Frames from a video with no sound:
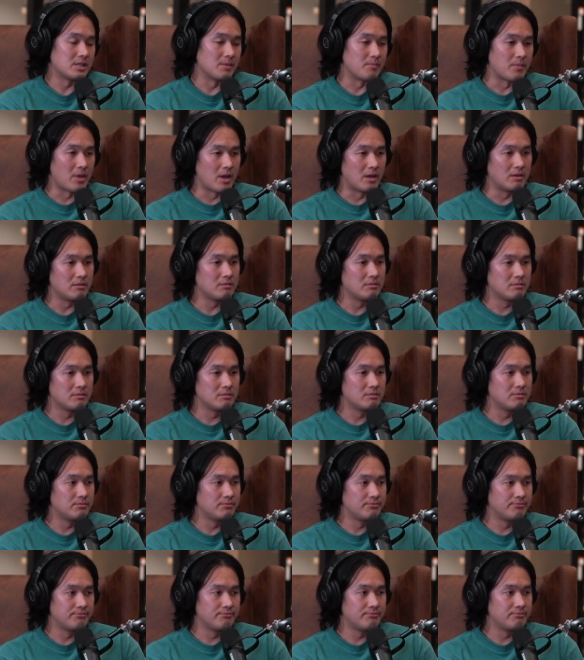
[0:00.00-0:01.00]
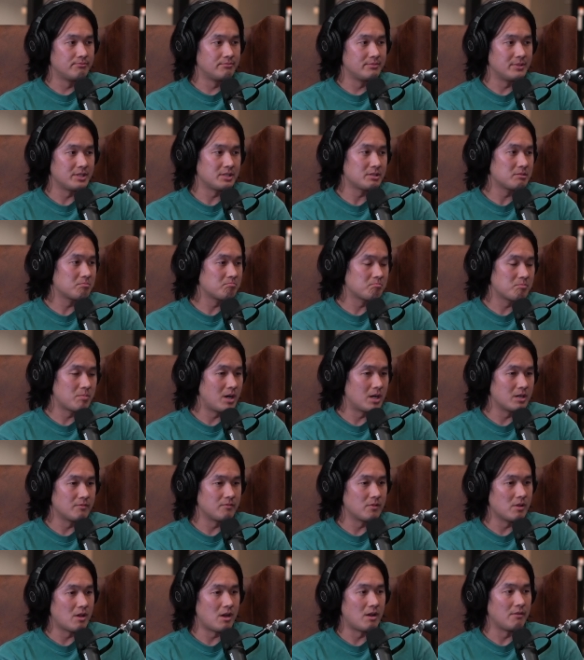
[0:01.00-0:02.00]
I accept that. That's
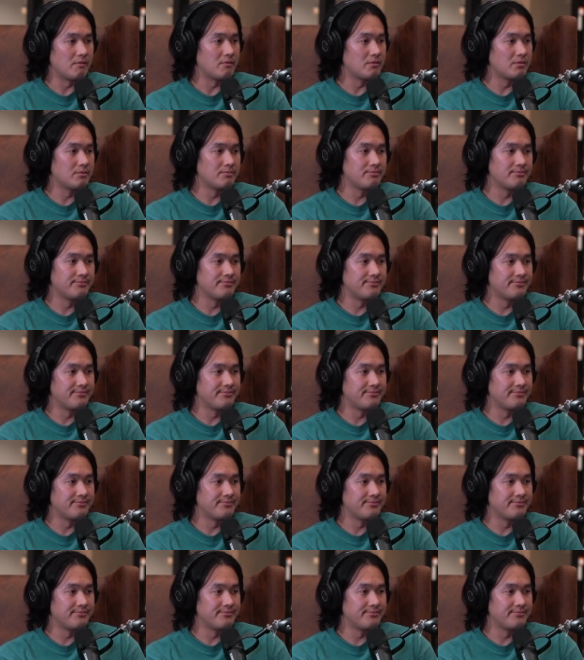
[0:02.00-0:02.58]
part of life.